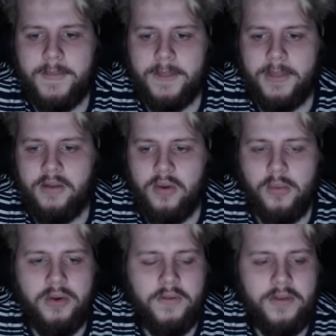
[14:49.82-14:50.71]
So I
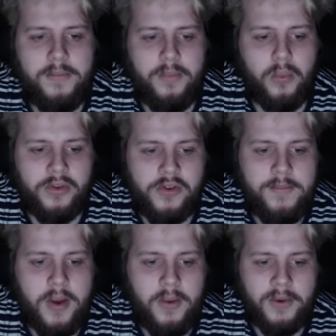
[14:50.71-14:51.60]
wonder if once you
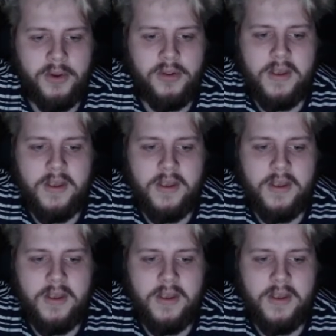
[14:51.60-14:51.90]
put one on,